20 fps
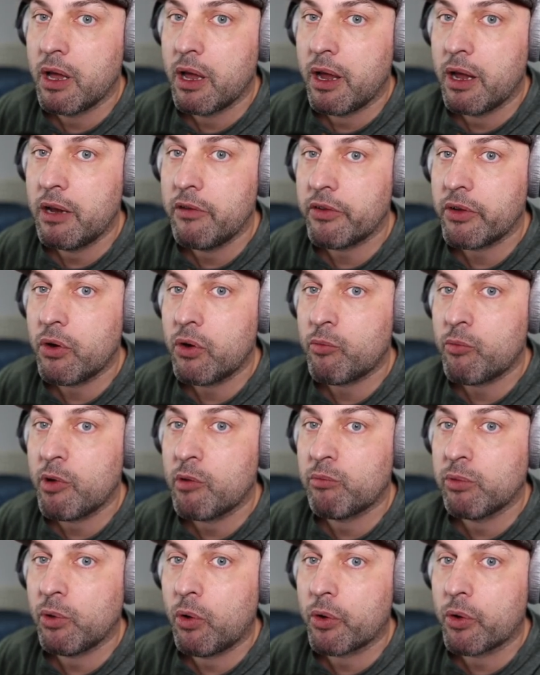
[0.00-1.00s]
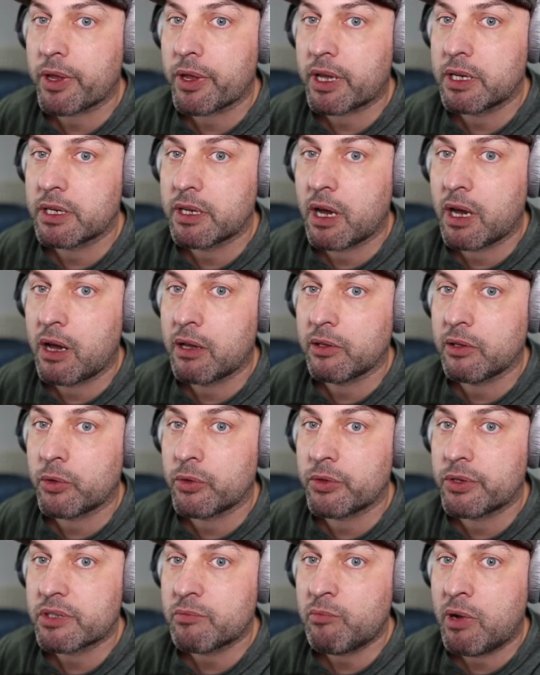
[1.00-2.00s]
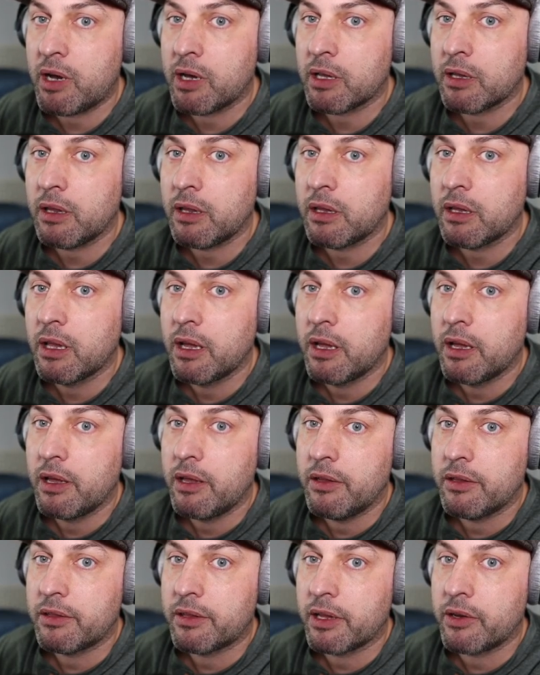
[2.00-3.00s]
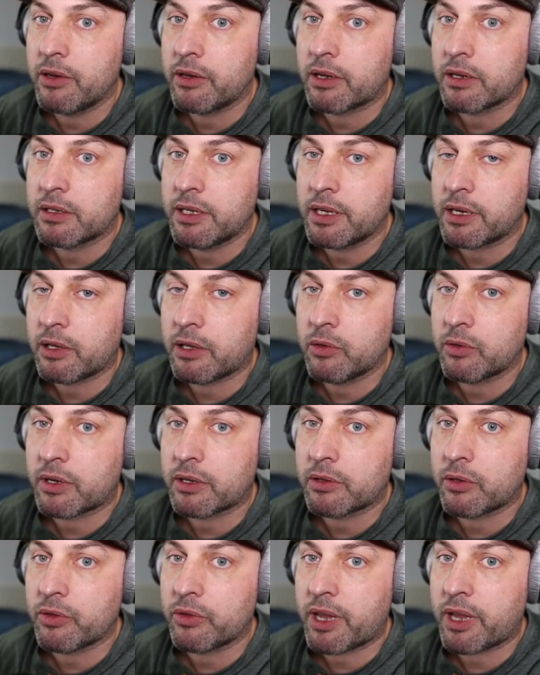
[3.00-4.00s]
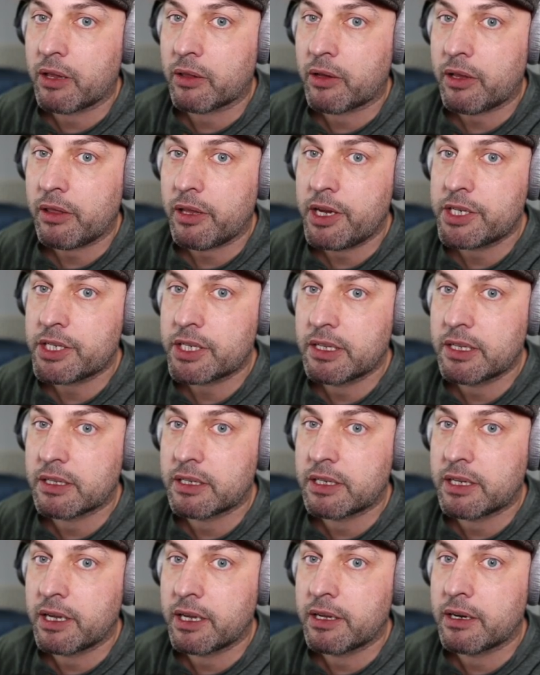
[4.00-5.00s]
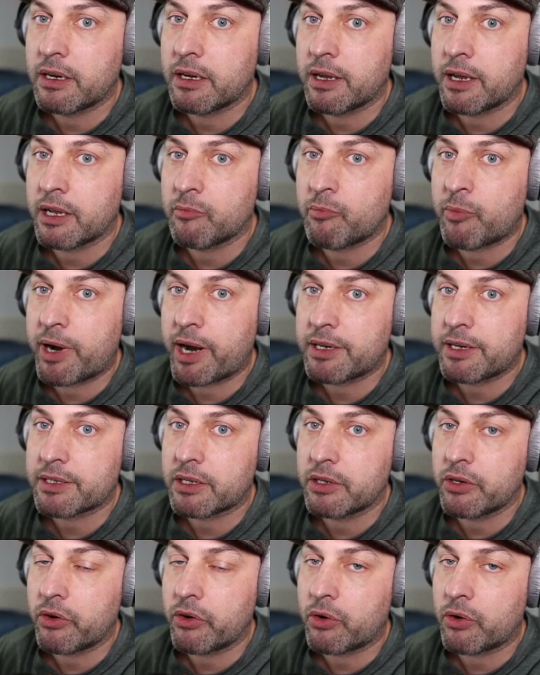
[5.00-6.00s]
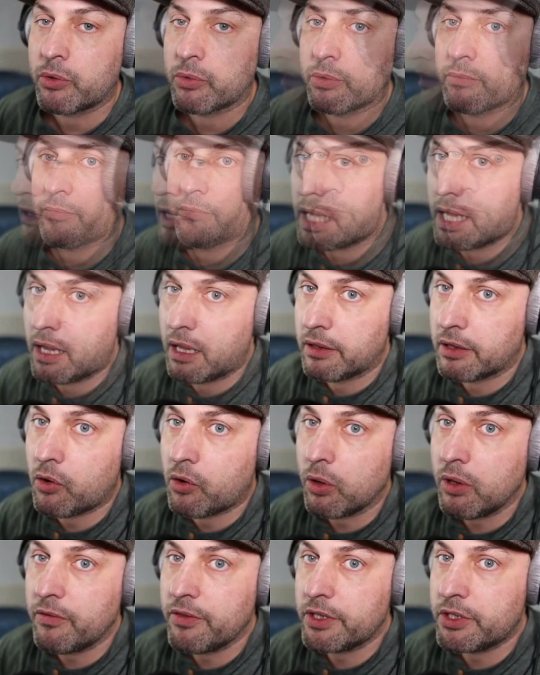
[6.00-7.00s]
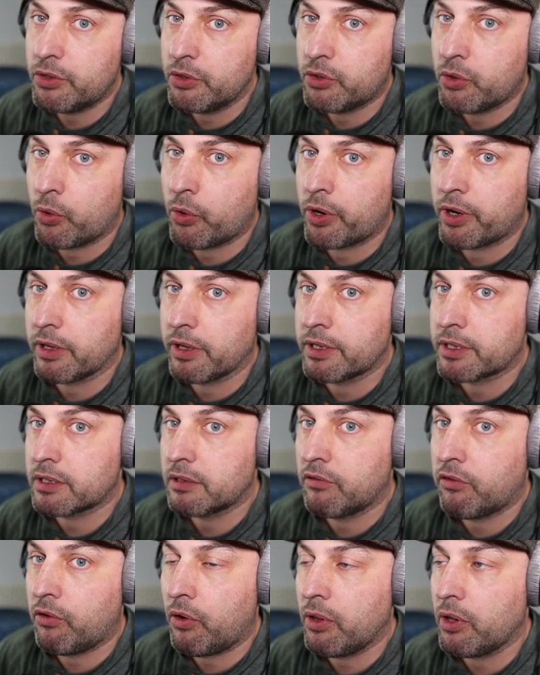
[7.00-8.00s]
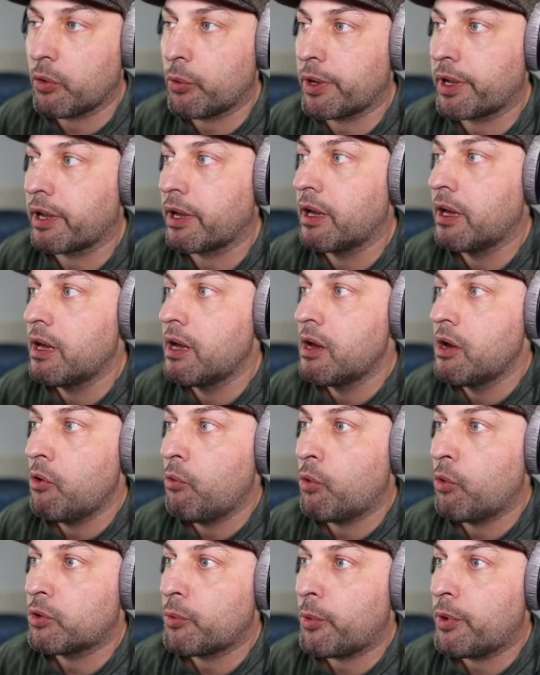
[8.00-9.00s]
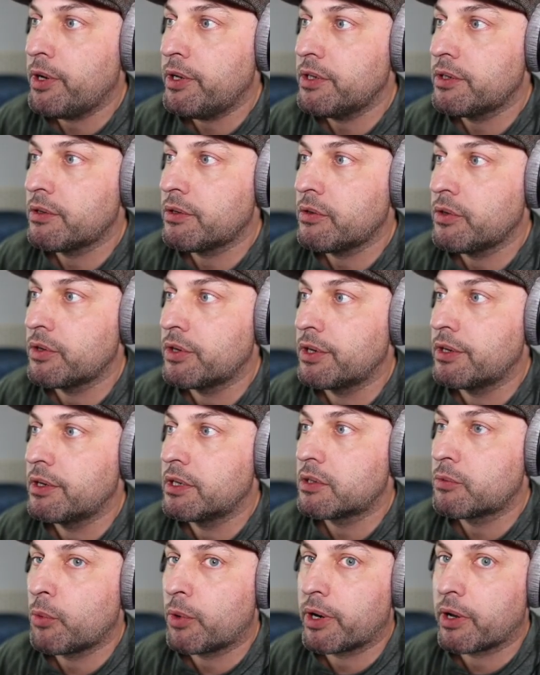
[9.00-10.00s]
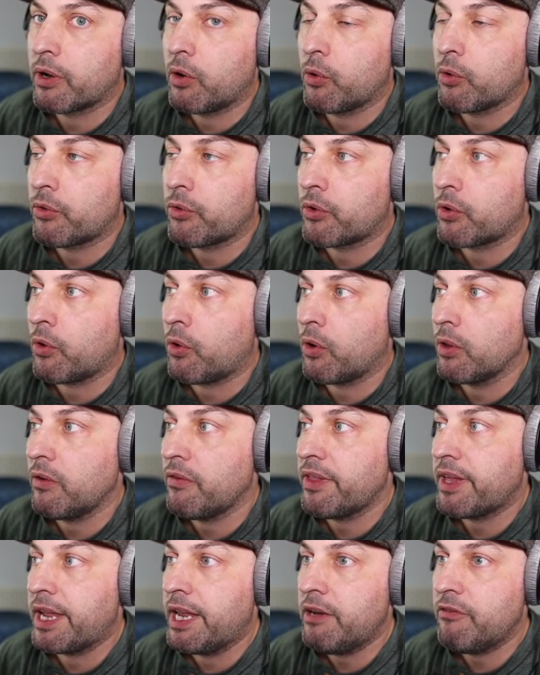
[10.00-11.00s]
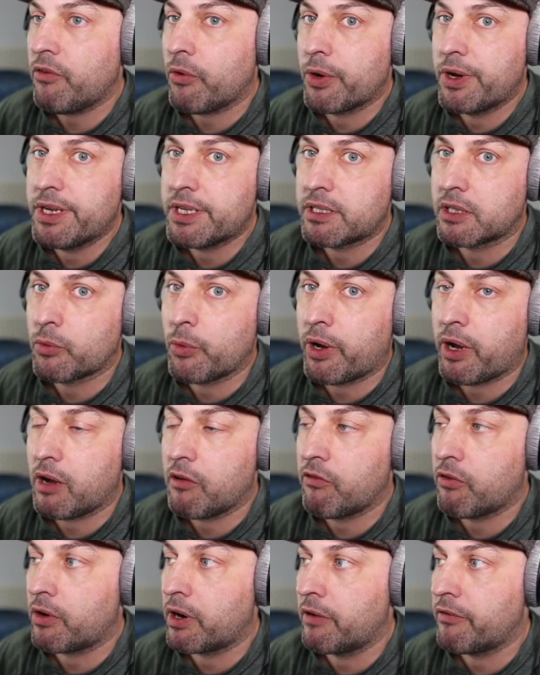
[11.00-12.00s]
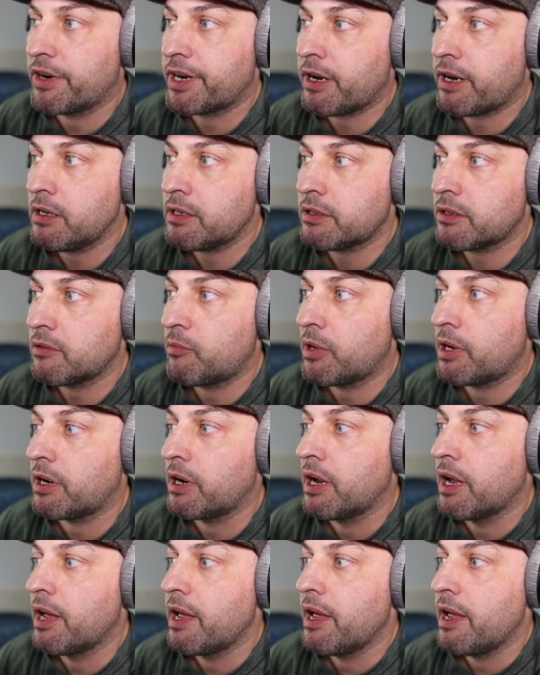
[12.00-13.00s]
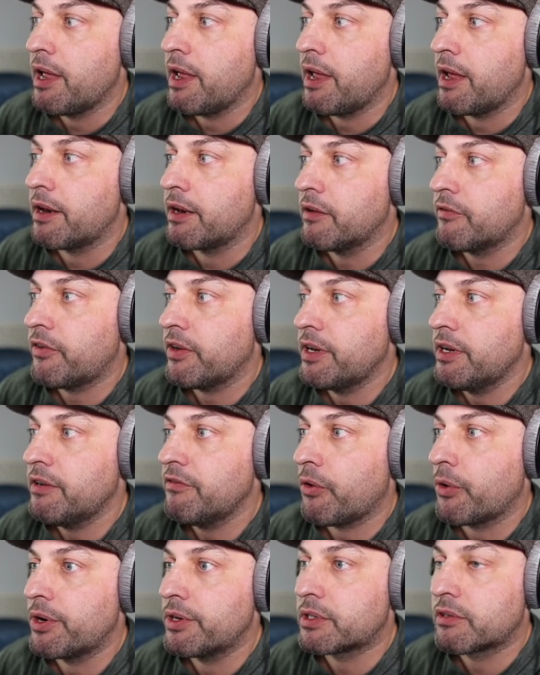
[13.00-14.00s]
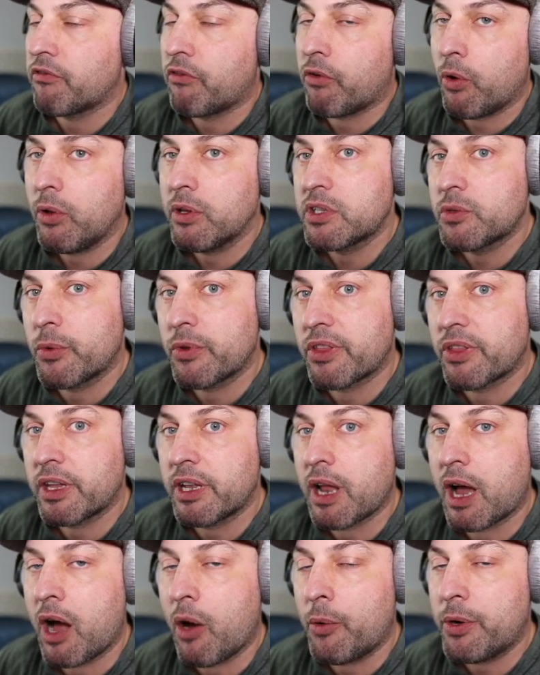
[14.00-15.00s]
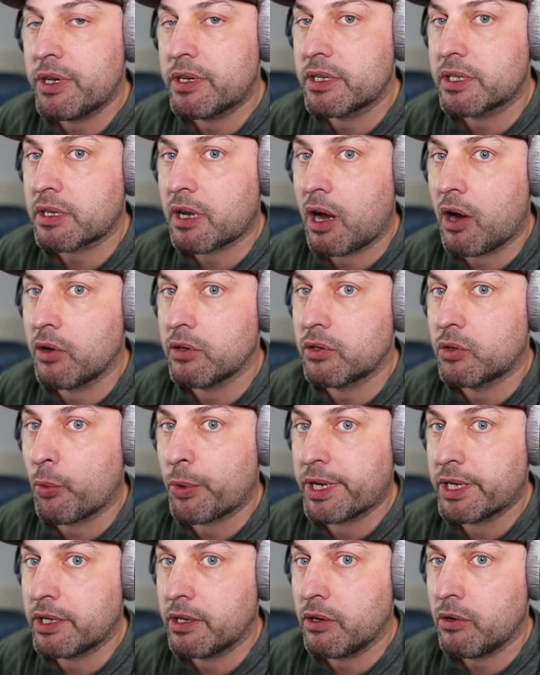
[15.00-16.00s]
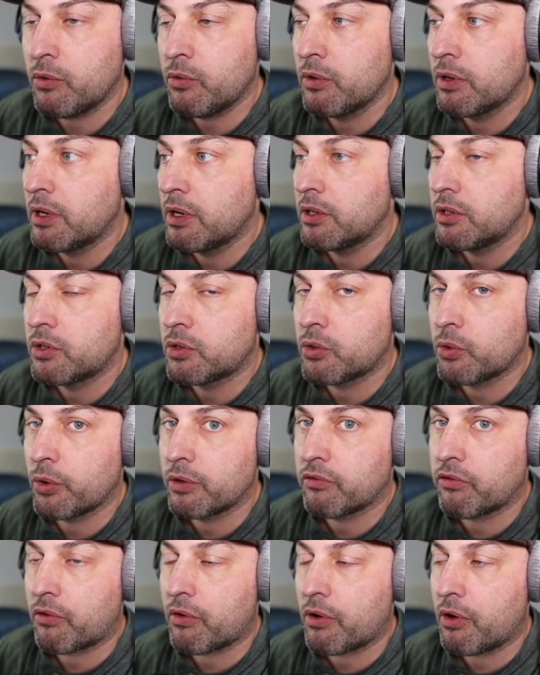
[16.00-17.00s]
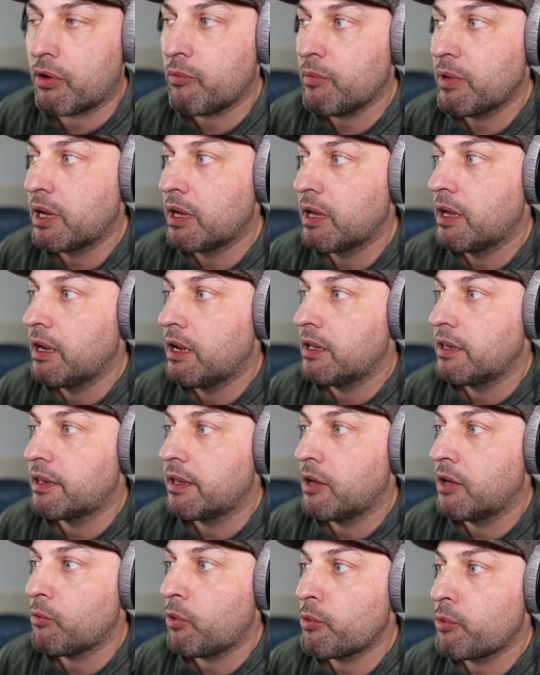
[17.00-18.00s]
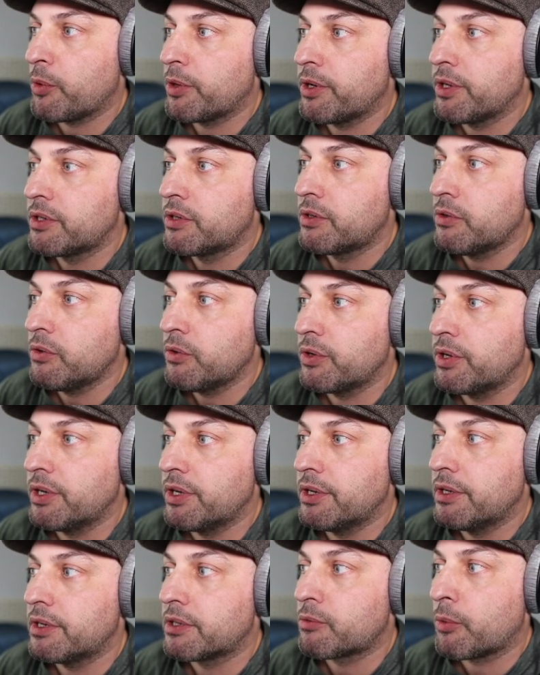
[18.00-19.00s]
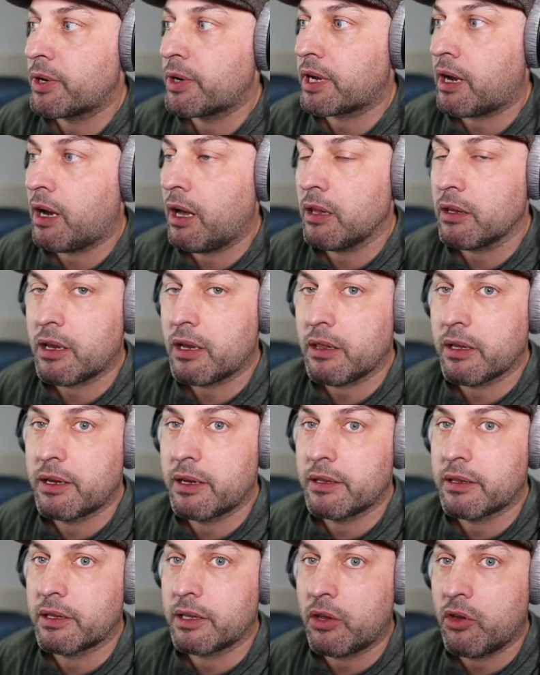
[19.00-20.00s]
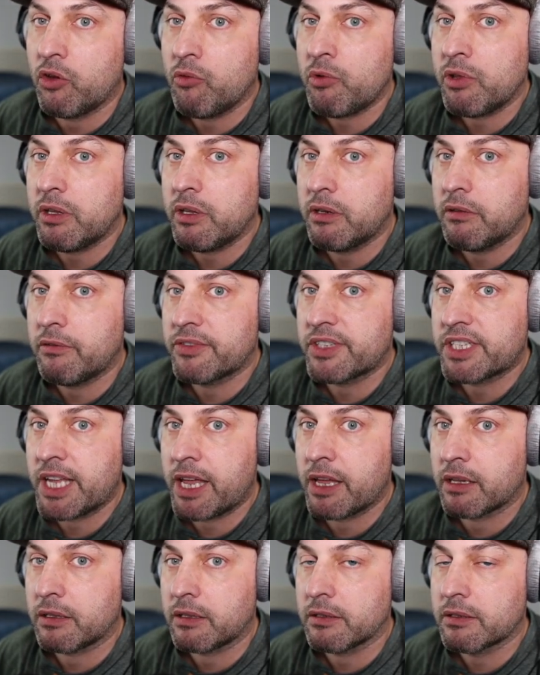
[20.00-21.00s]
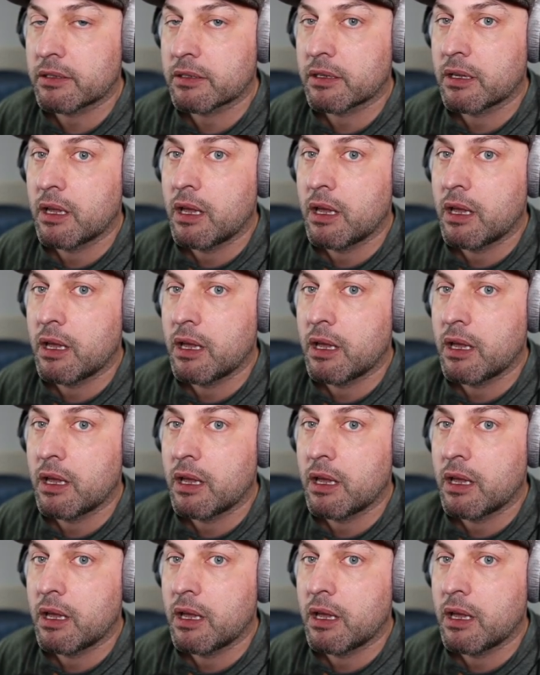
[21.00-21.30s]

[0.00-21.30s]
And if you go to my blog, you can download this model, then you could take a look at all the calculations, the data, and practice on your own. The goal of this tutorial is the following. What we want to do is want to go through all of the invoices that we have for every customer. And if an invoice falls within our discount window to and from, then what we want to do is we want to calculate the cumulative sales